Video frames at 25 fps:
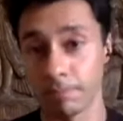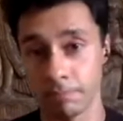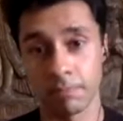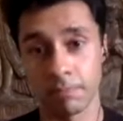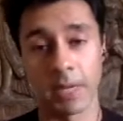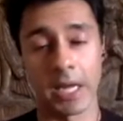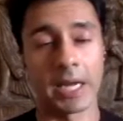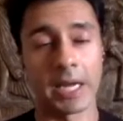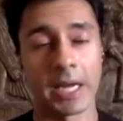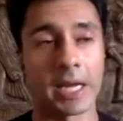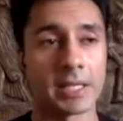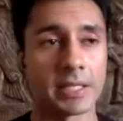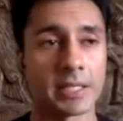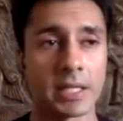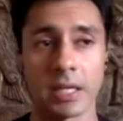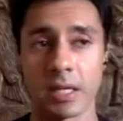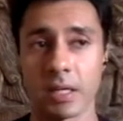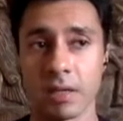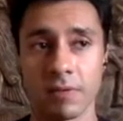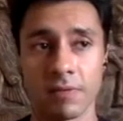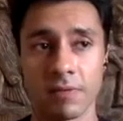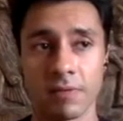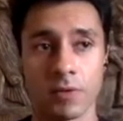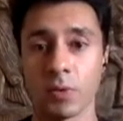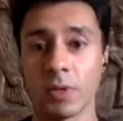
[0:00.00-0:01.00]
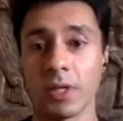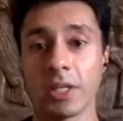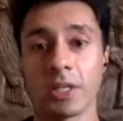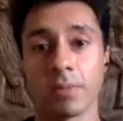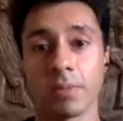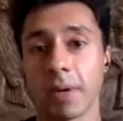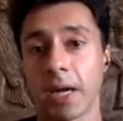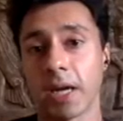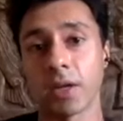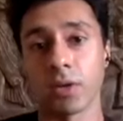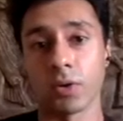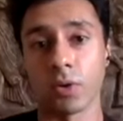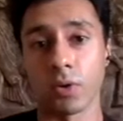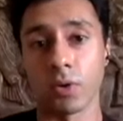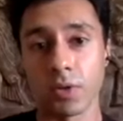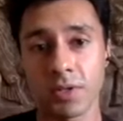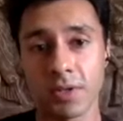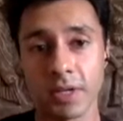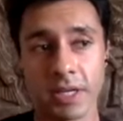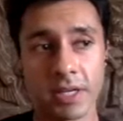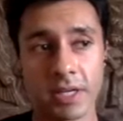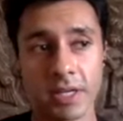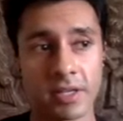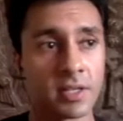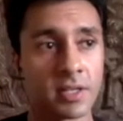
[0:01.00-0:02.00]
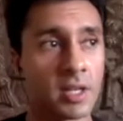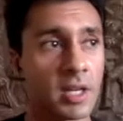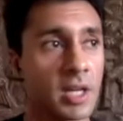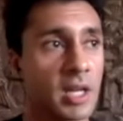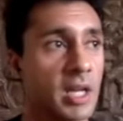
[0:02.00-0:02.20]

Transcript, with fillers: Like I said, if you need to buy groceries,